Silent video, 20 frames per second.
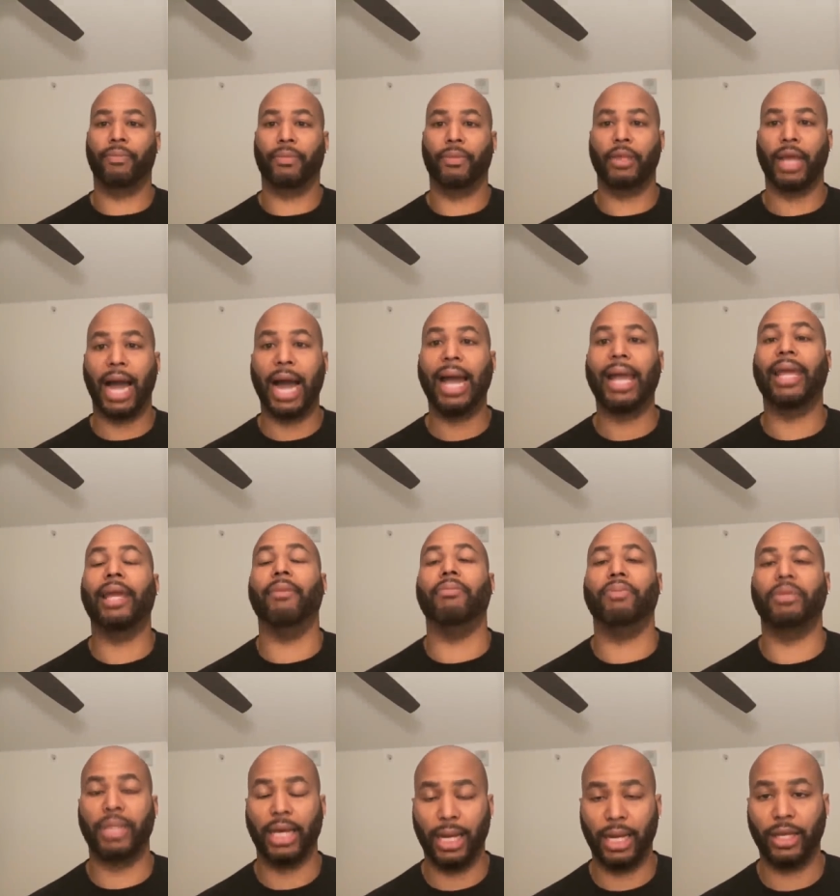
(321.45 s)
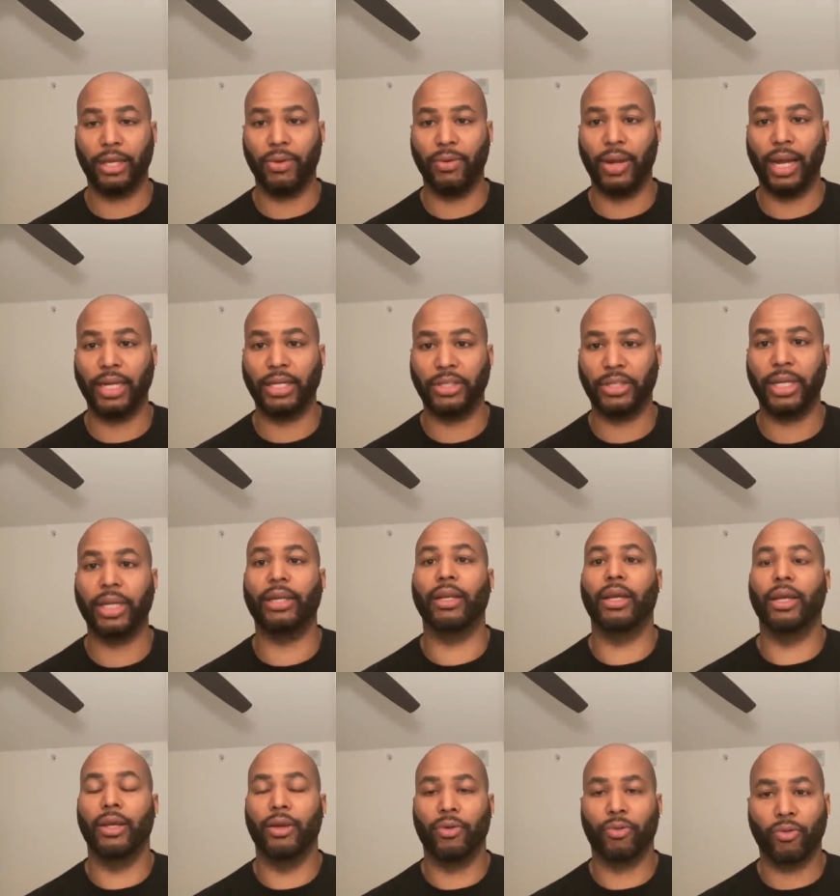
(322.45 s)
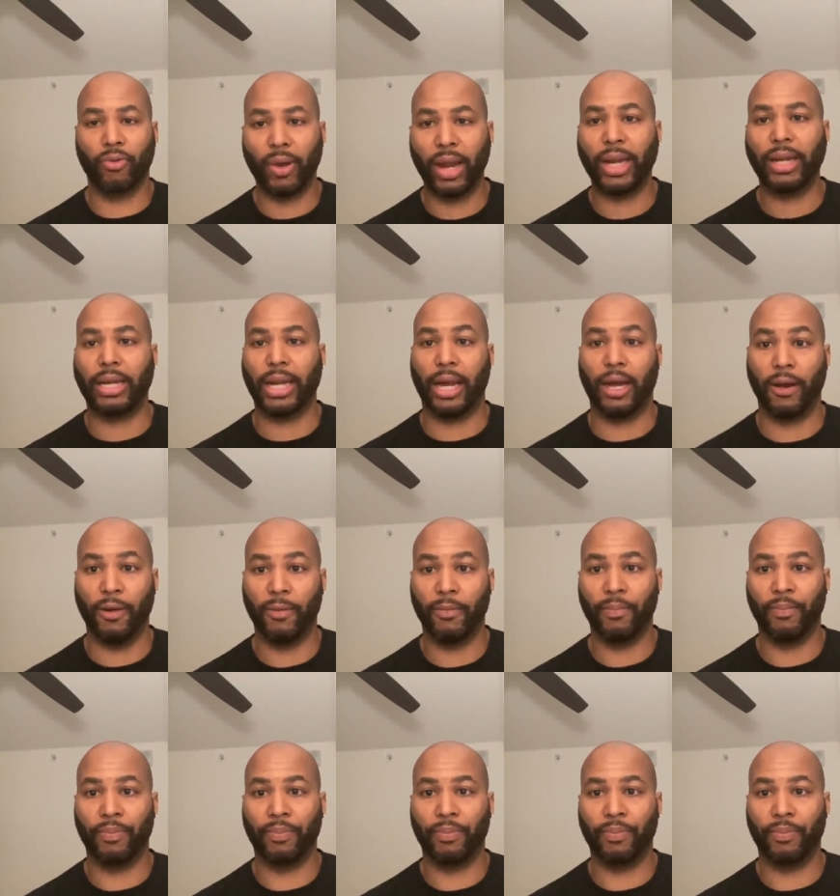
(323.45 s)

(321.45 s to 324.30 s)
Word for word: I am telling you that shit right now.